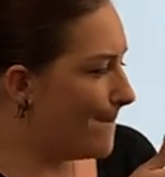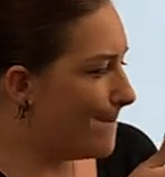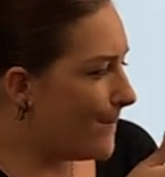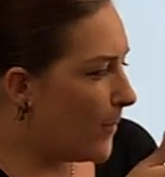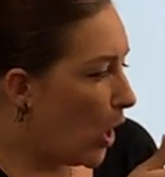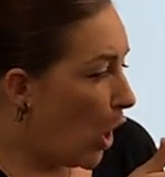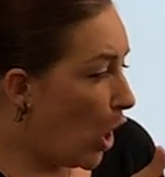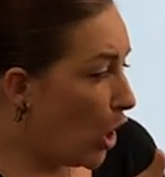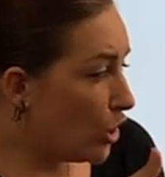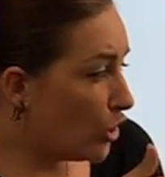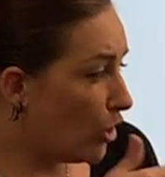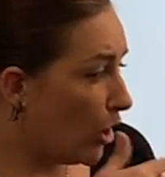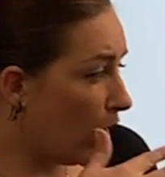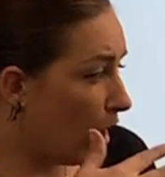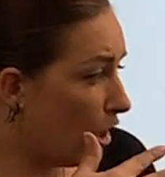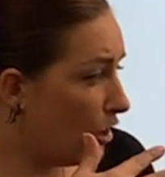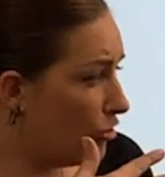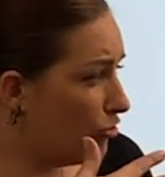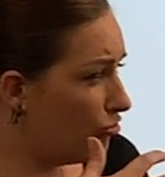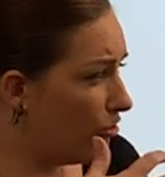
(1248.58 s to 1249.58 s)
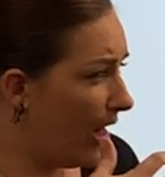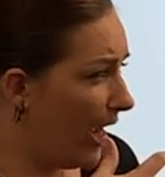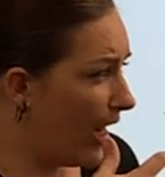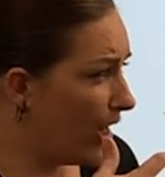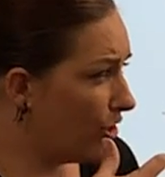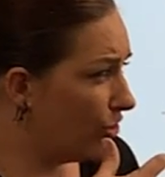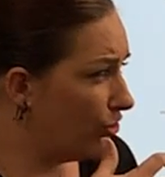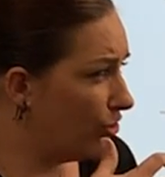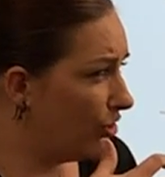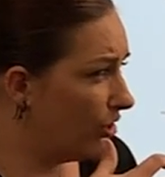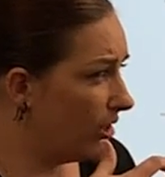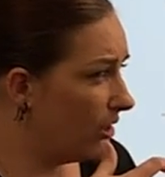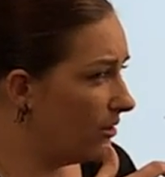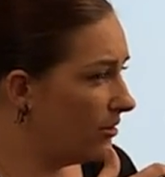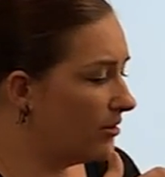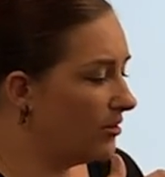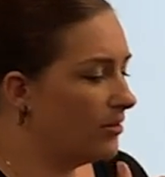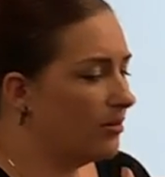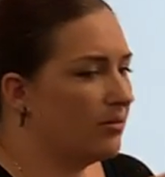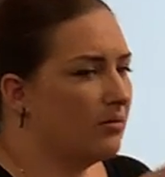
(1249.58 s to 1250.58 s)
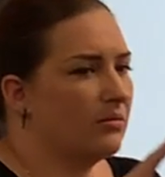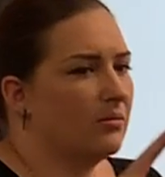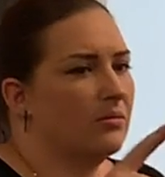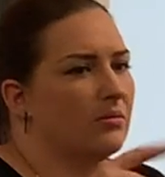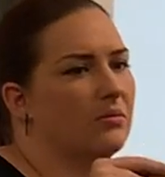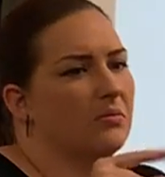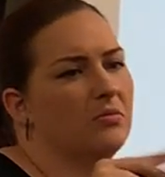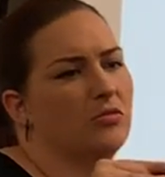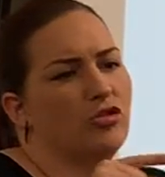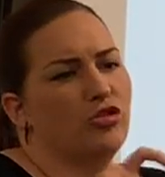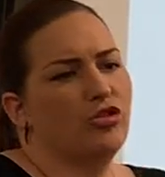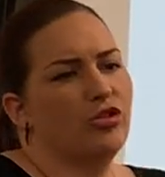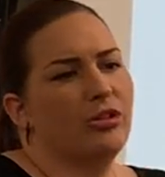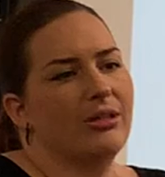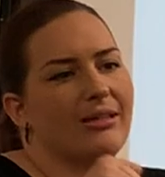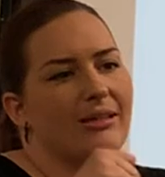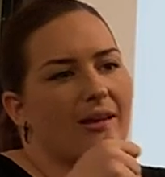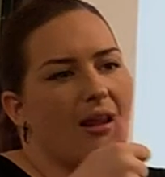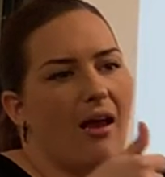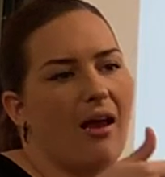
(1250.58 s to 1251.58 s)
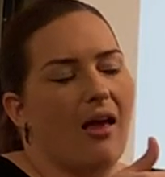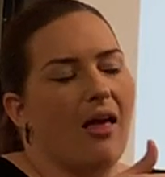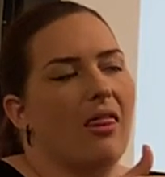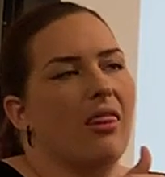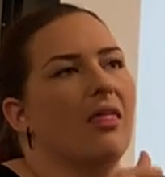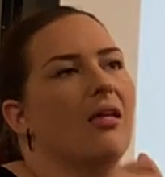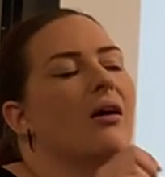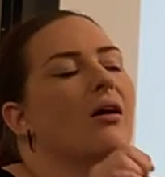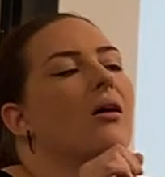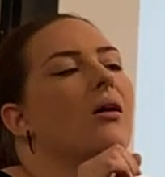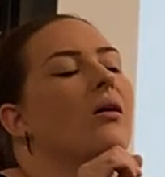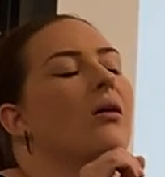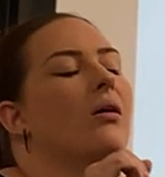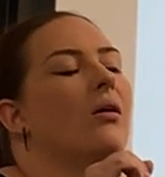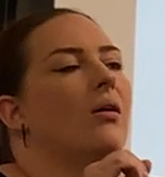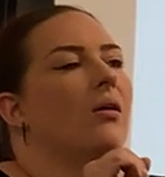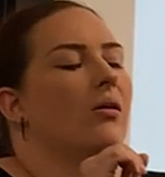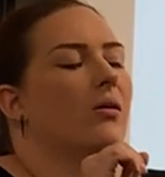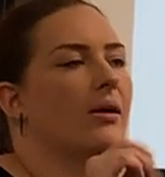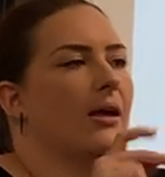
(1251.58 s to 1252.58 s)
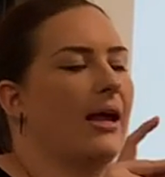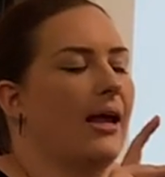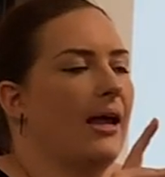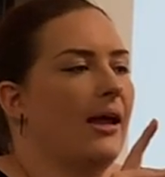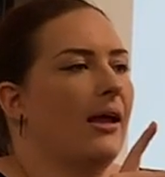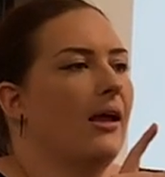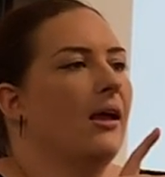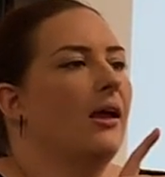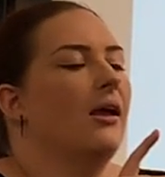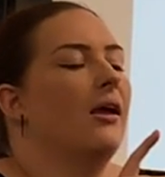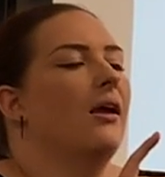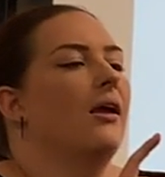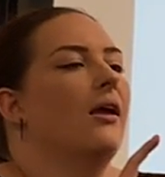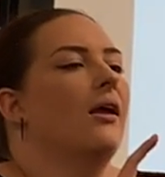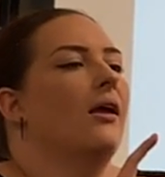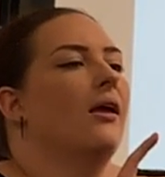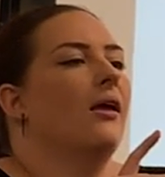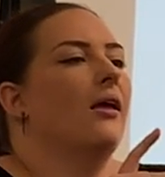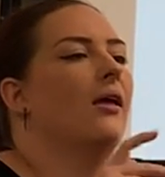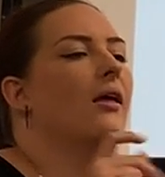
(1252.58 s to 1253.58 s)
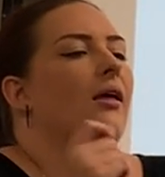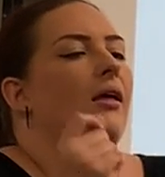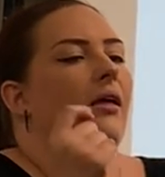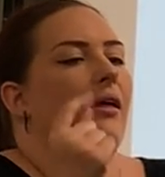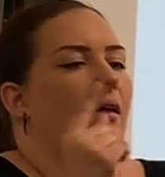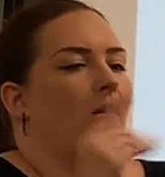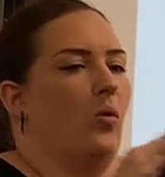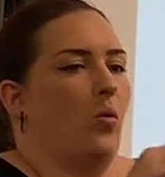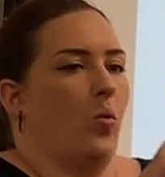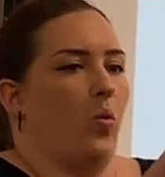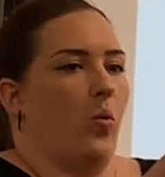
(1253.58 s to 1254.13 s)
They should. So tone, thank you for raising that question. The question was, will